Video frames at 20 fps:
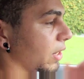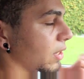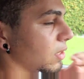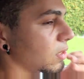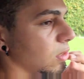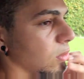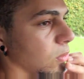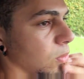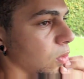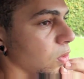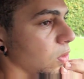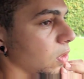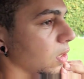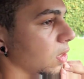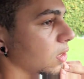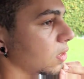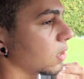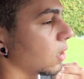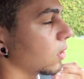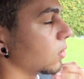days till New
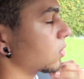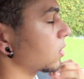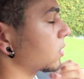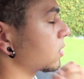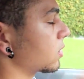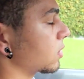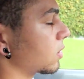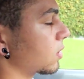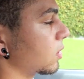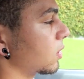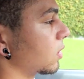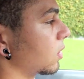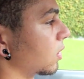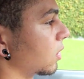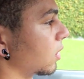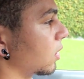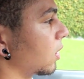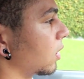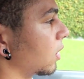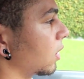Year's, I was just
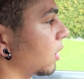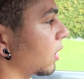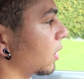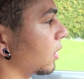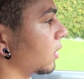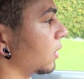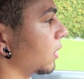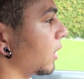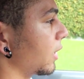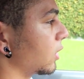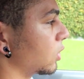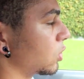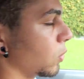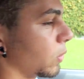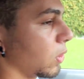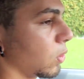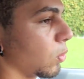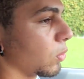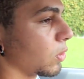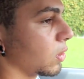
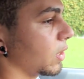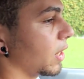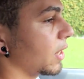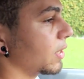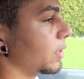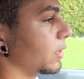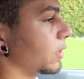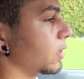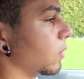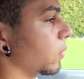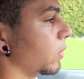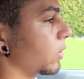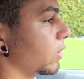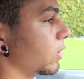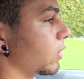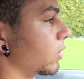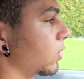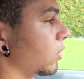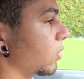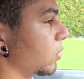doing all the last things I
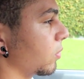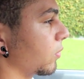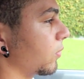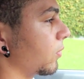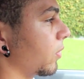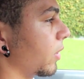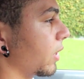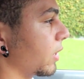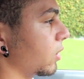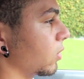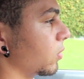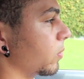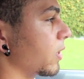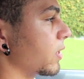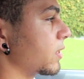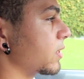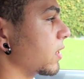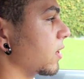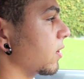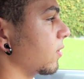wanted to do before I killed
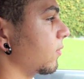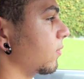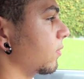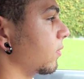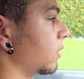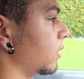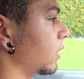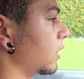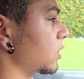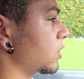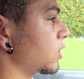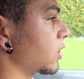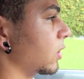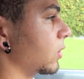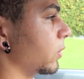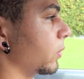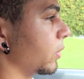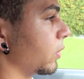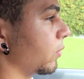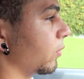myself. And it just
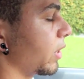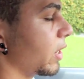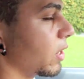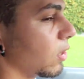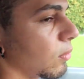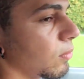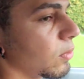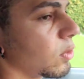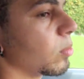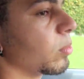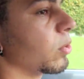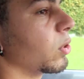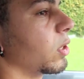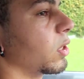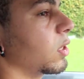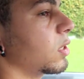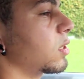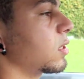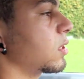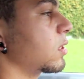included reading a few
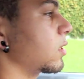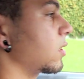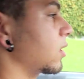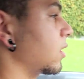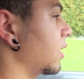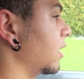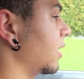books,